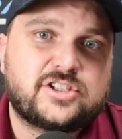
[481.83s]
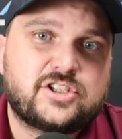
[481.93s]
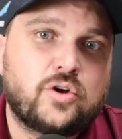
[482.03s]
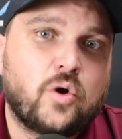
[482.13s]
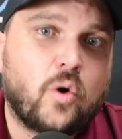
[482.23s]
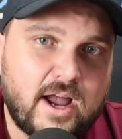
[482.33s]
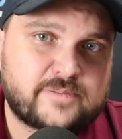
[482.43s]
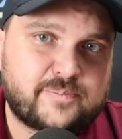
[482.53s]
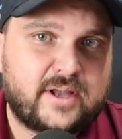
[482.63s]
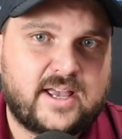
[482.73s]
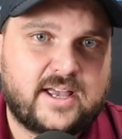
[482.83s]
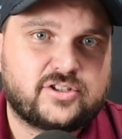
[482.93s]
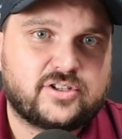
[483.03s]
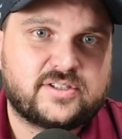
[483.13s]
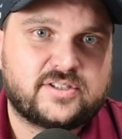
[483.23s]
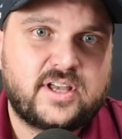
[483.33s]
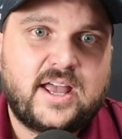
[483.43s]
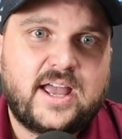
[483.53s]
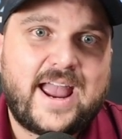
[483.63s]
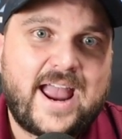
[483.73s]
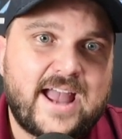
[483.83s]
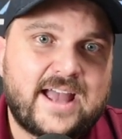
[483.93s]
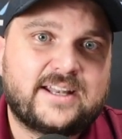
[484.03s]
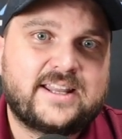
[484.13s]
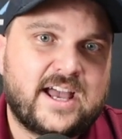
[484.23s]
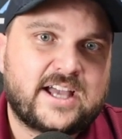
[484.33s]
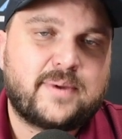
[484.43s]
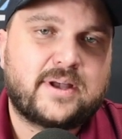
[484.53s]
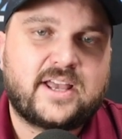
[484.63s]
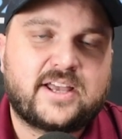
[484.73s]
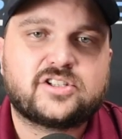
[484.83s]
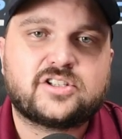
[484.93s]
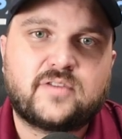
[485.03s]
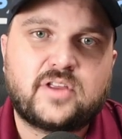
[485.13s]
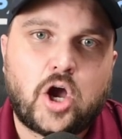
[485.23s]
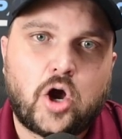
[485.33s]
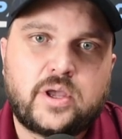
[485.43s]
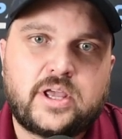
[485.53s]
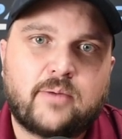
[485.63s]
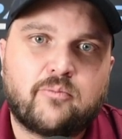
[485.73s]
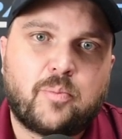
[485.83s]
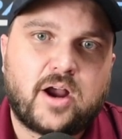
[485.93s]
your expectations and the expectations of the OEM repair